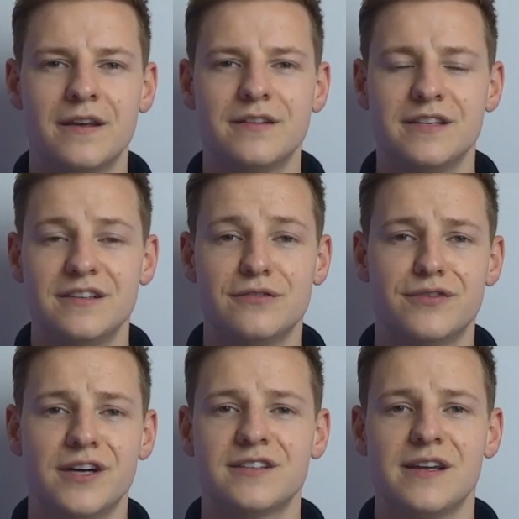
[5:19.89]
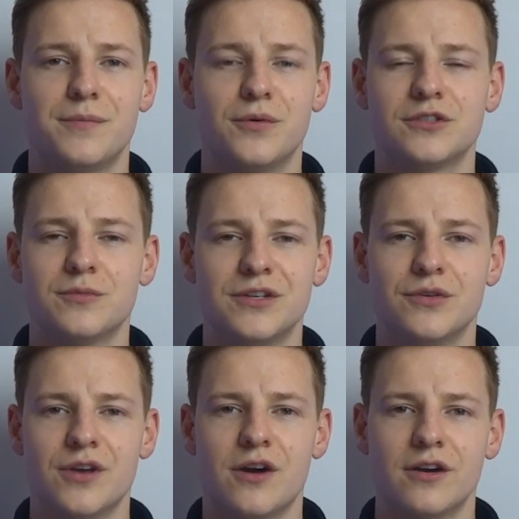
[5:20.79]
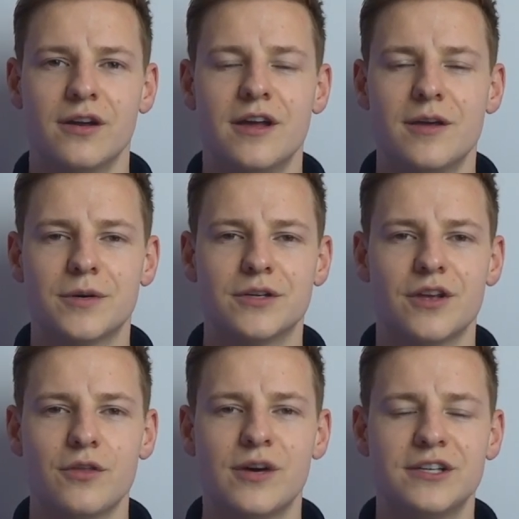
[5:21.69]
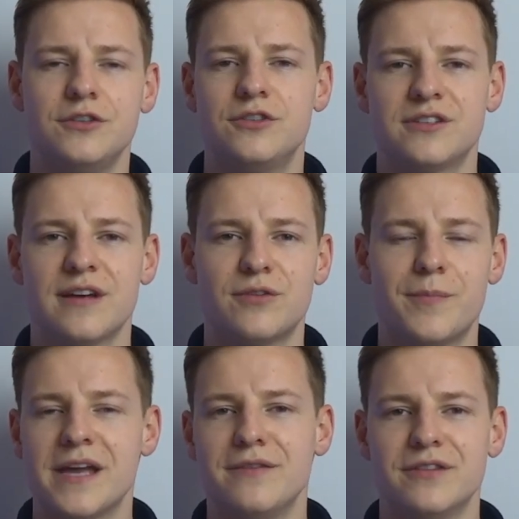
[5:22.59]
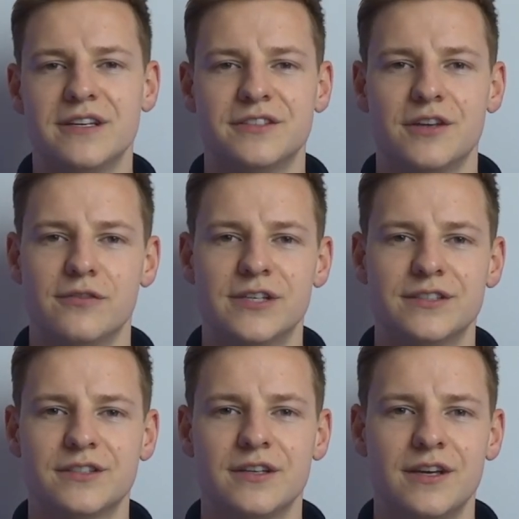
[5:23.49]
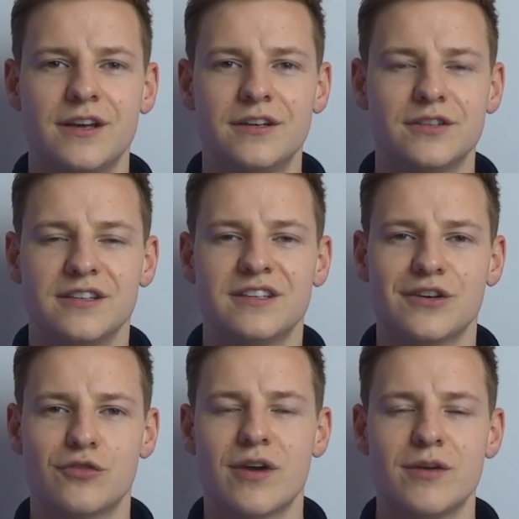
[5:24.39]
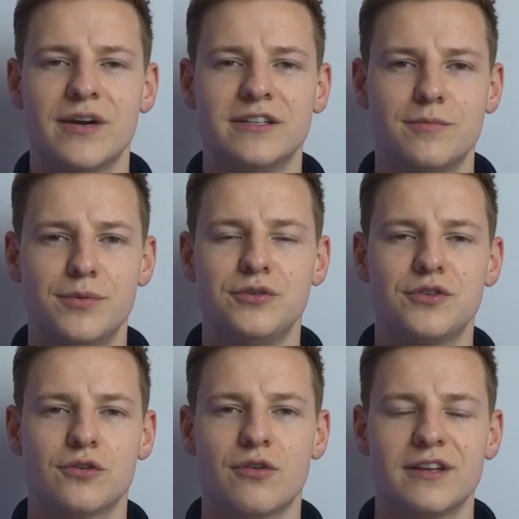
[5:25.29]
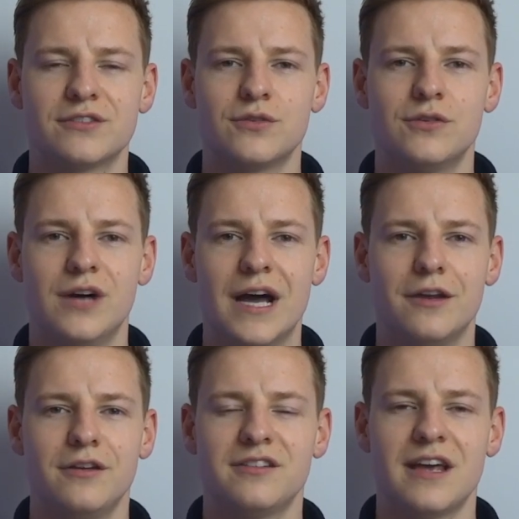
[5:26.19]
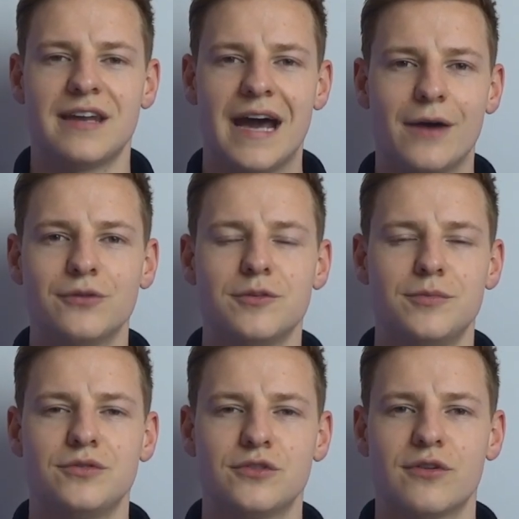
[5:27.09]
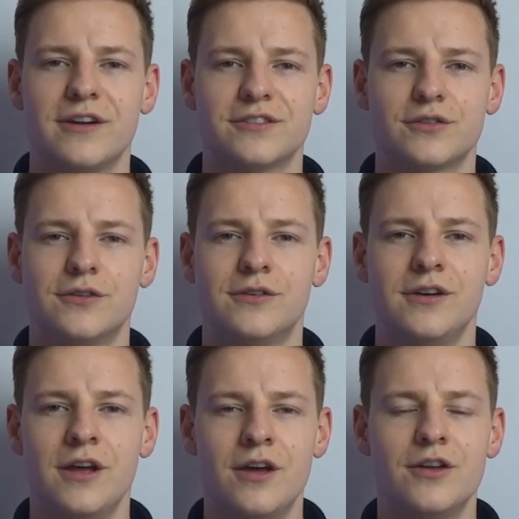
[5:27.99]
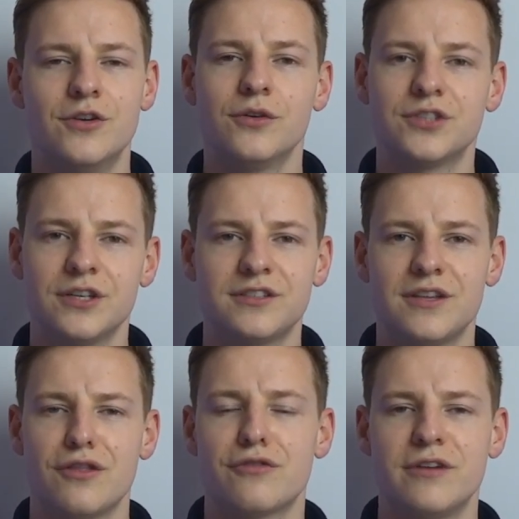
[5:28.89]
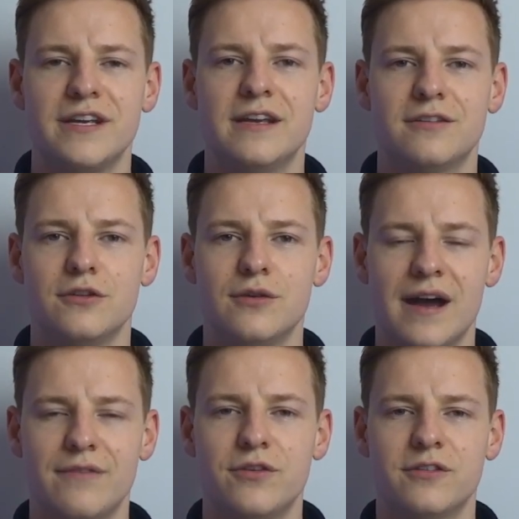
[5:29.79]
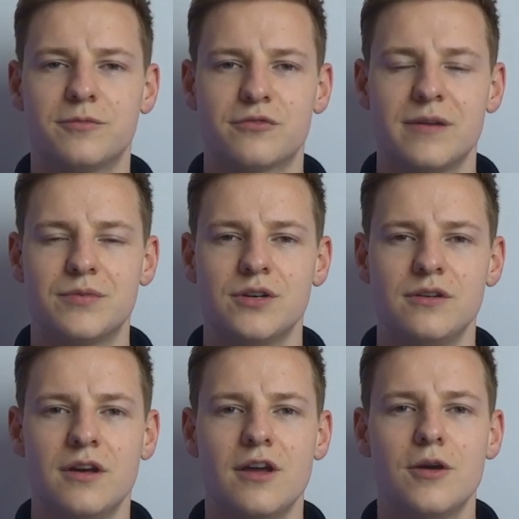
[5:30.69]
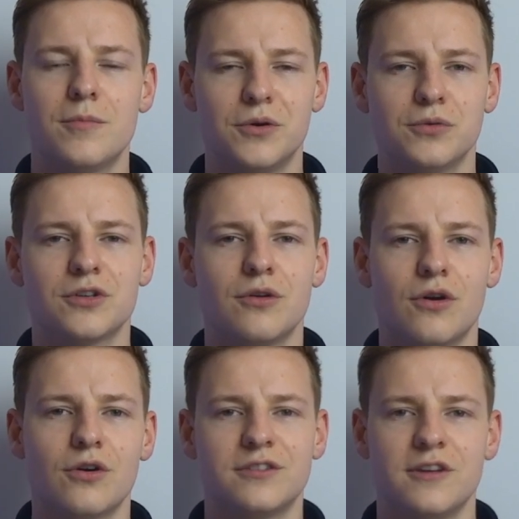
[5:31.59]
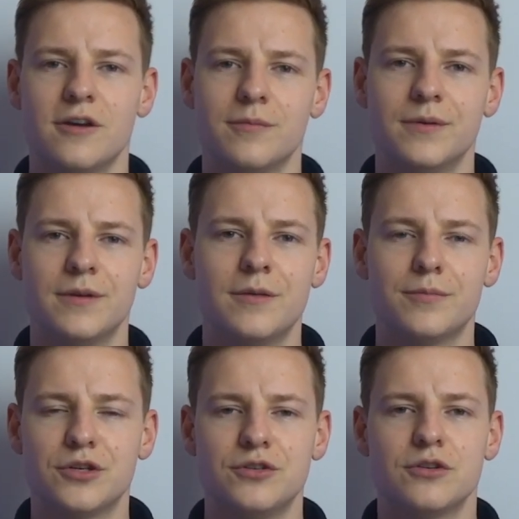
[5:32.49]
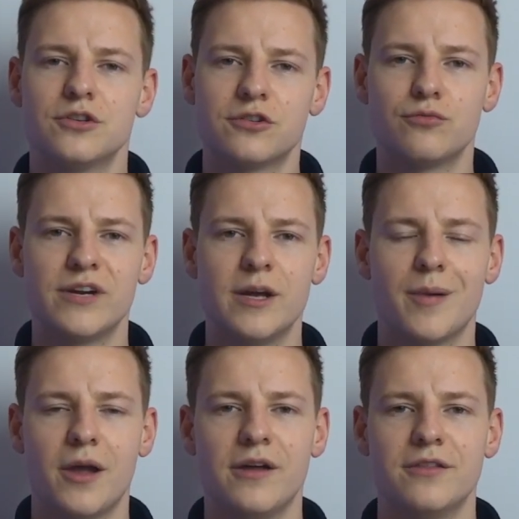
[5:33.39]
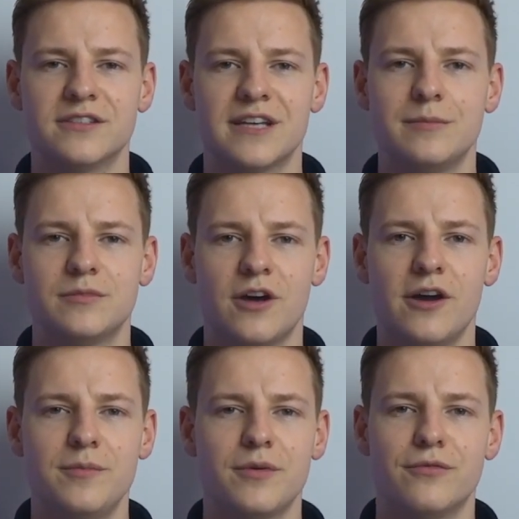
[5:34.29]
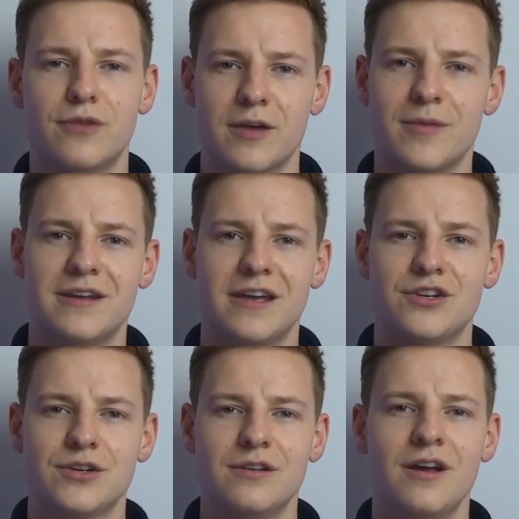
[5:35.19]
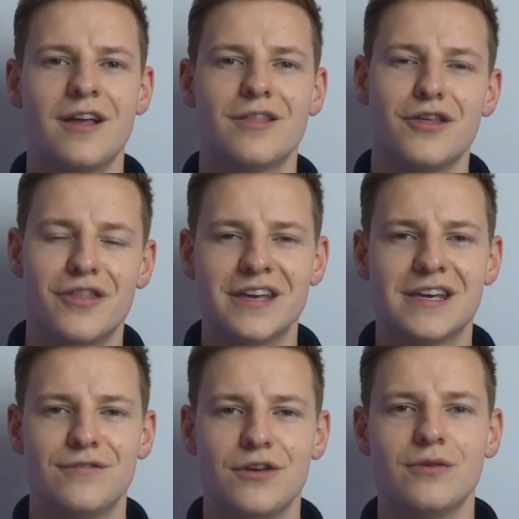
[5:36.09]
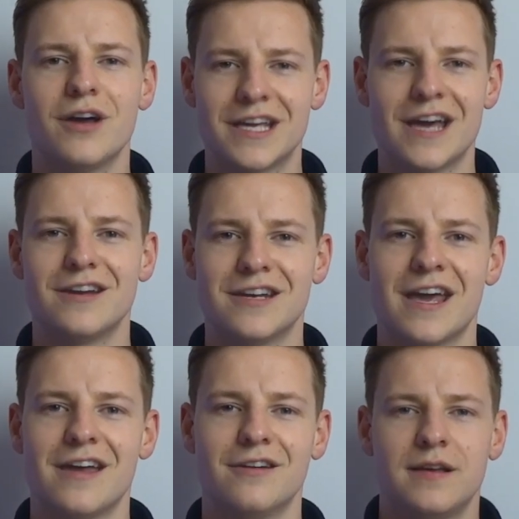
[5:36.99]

This is vitally important when you're young because otherwise you just have to pay for this service. So this is a great way to boost your credit score and understand how to boost your credit score, not just in the 3 years that you have the subscription, but also longer term, because you can just reapply the same type of recommendation that they give you again and again.